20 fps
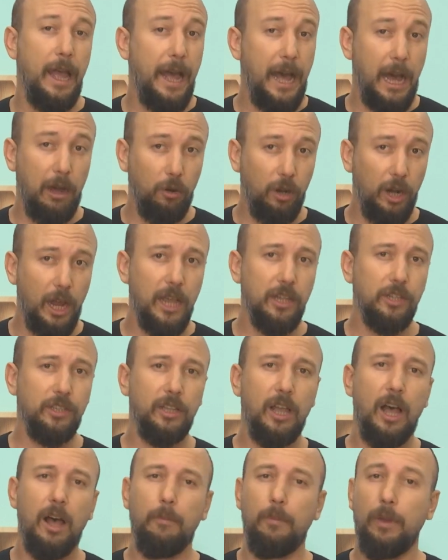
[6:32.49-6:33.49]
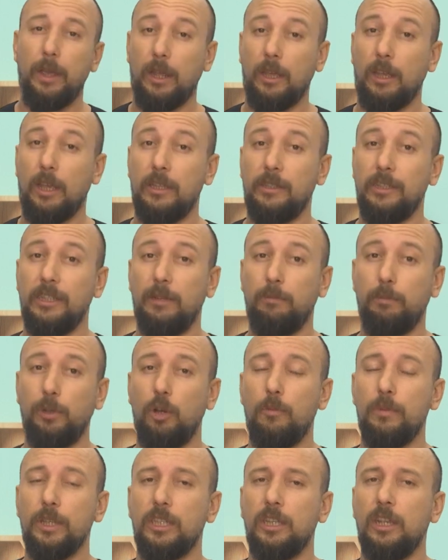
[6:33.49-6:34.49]
Our last topic is the
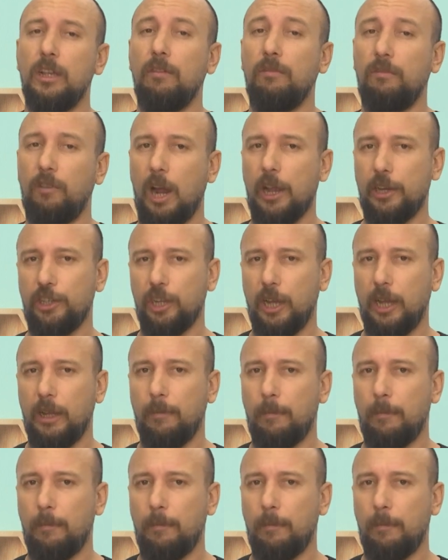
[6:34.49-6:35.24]
diplomacy of Russia.